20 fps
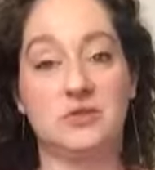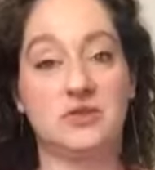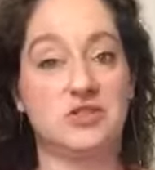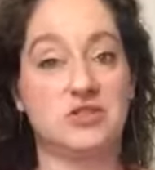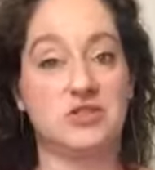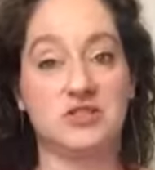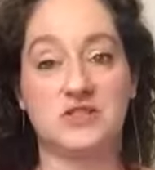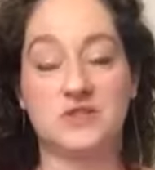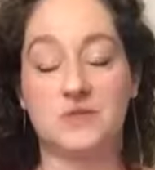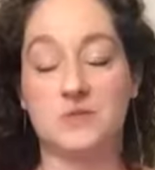
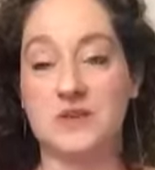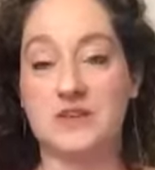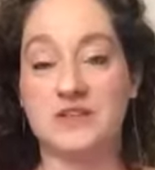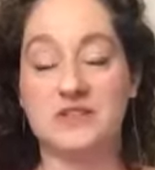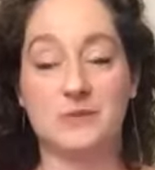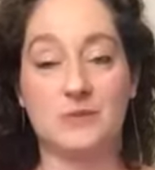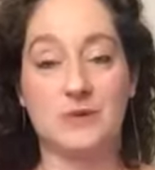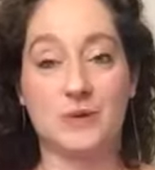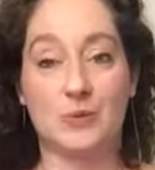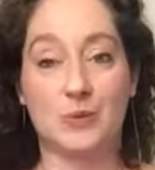just speak
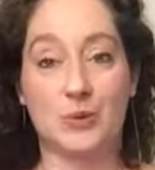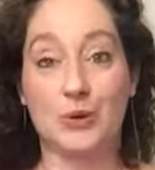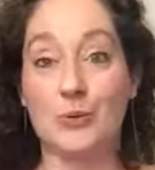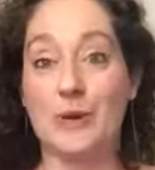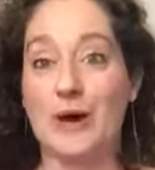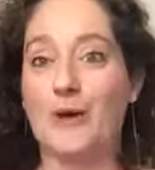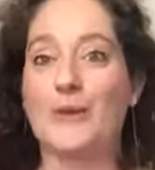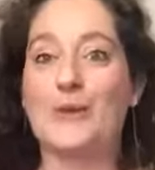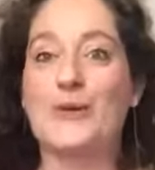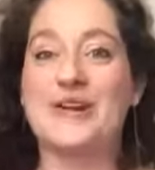to people
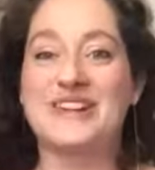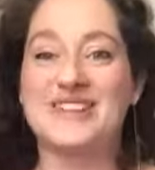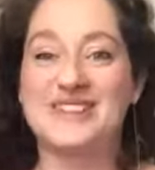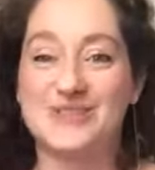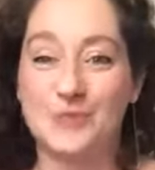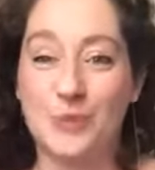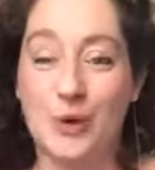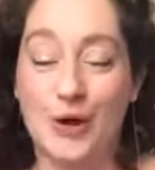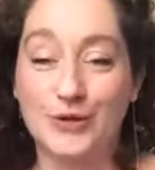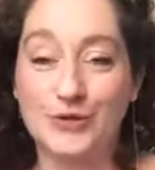about what
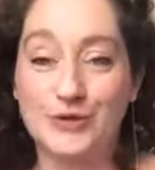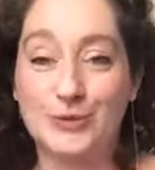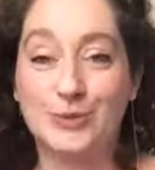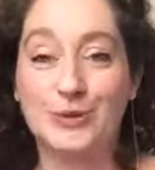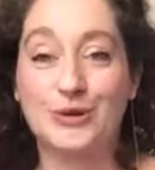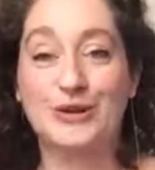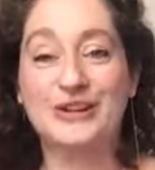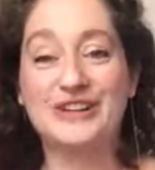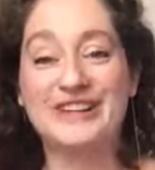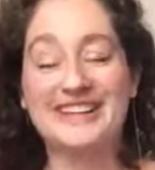is
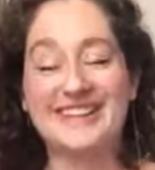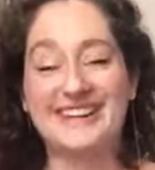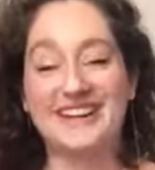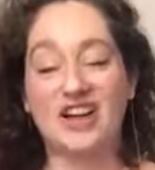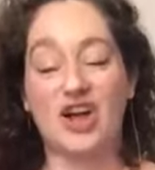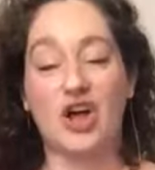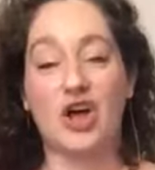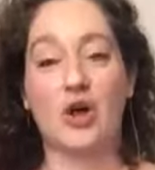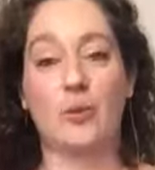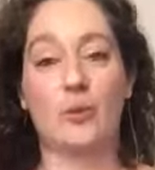possible.
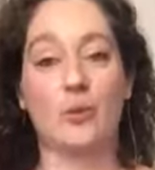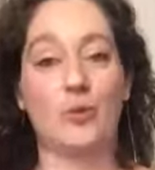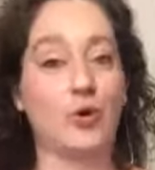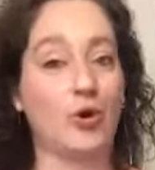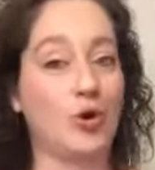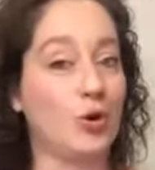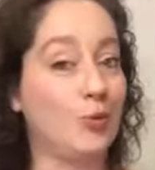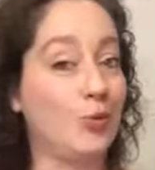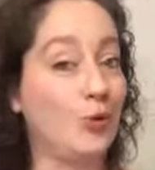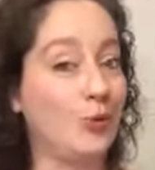
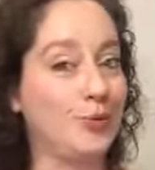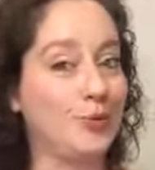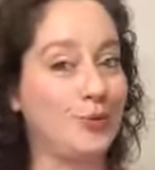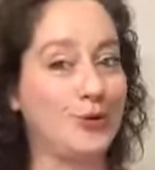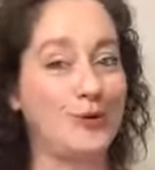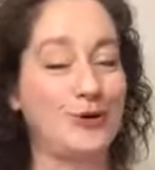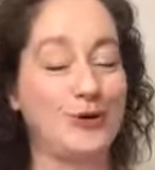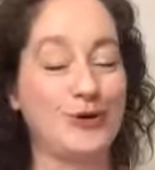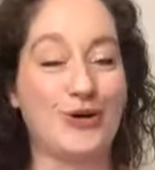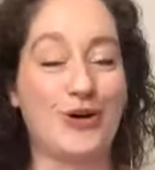Herbal
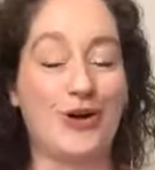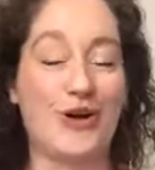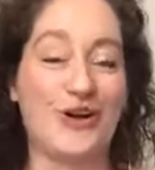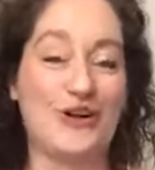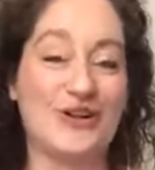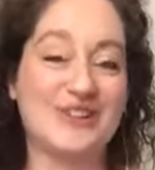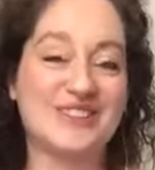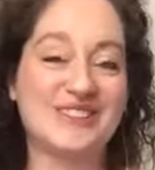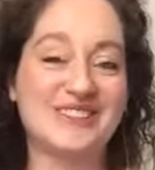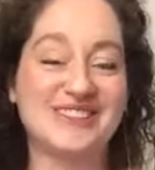
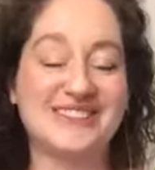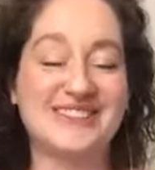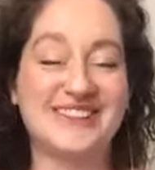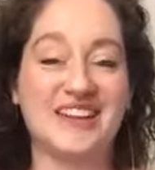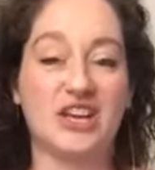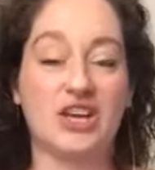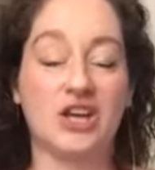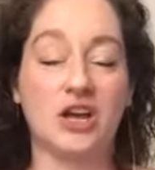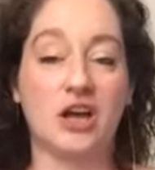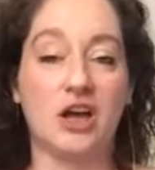protocols,
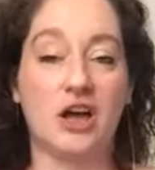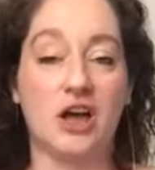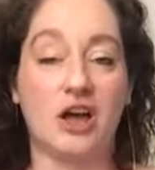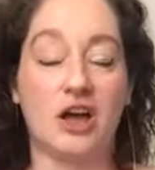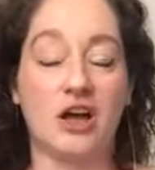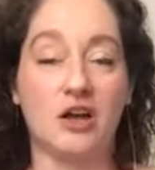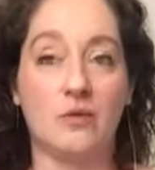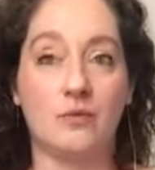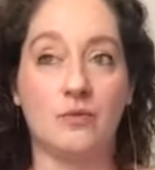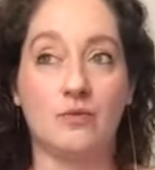
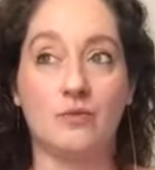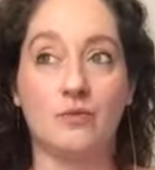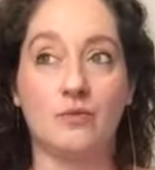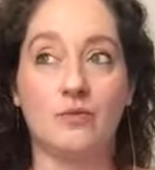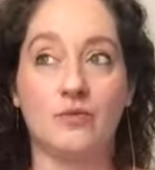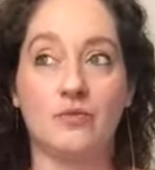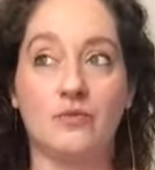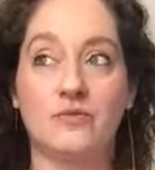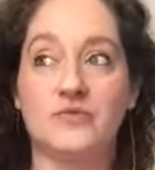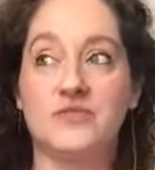
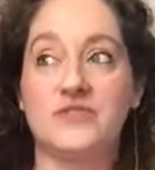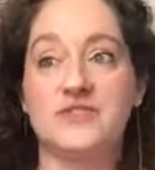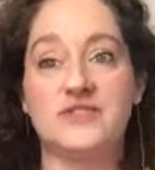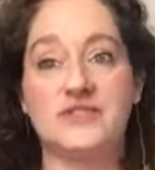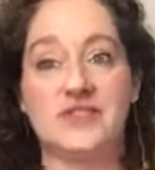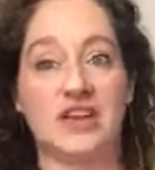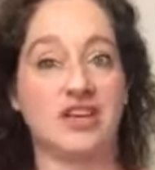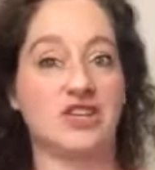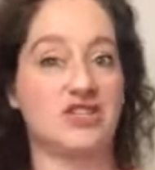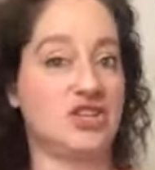
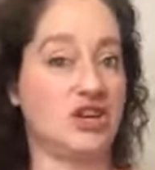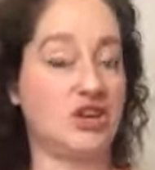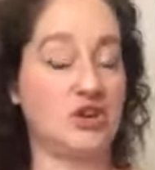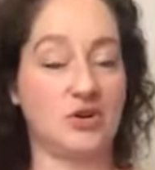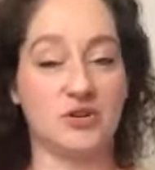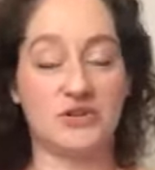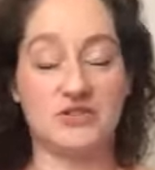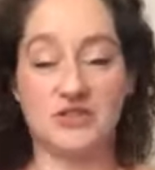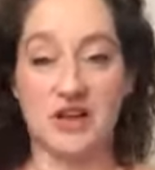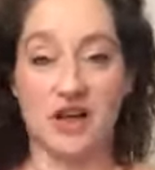saging
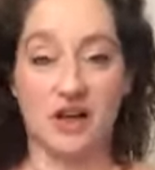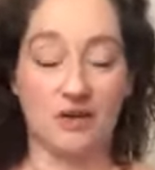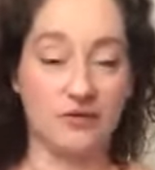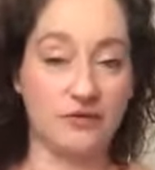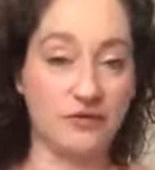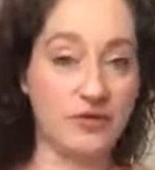yourself,